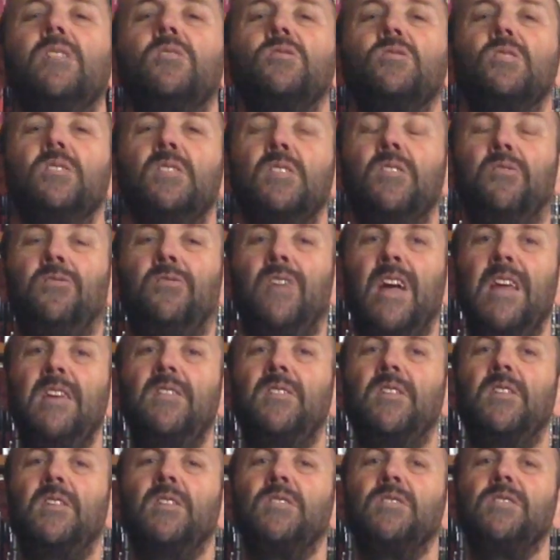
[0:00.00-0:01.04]
to
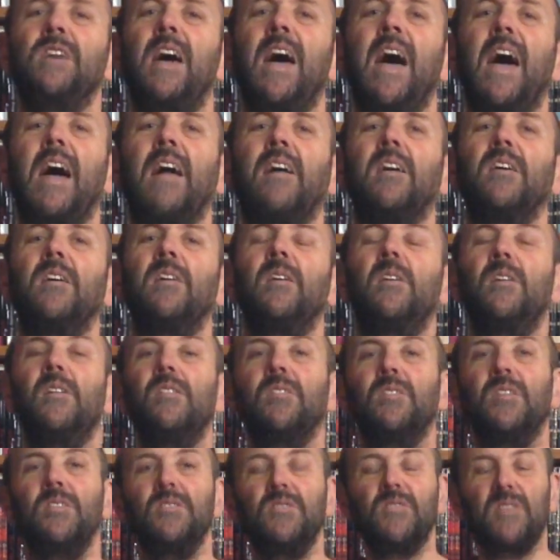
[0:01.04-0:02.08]
defend an attack
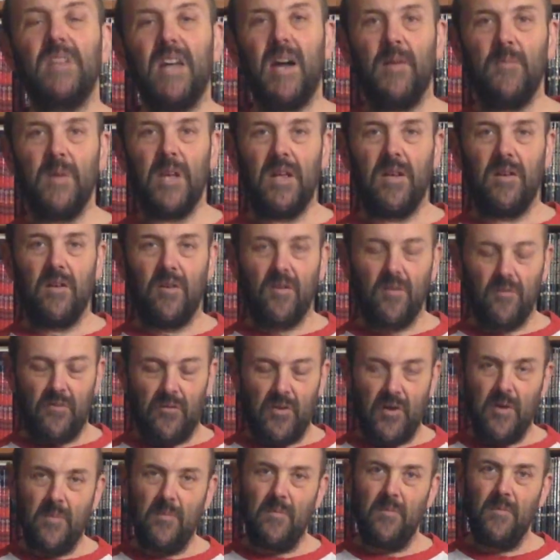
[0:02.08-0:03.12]
that's coming
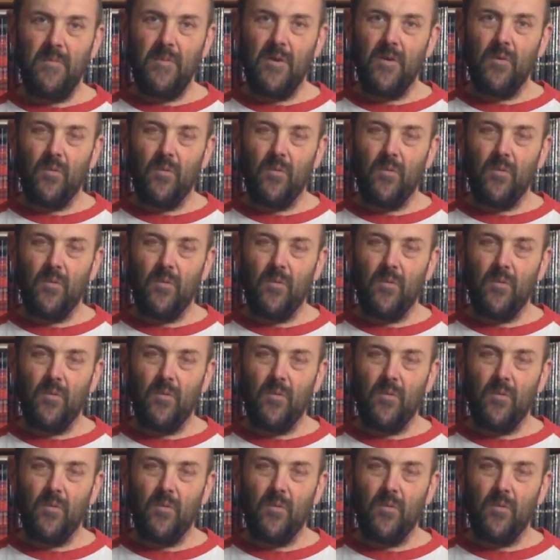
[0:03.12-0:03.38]
from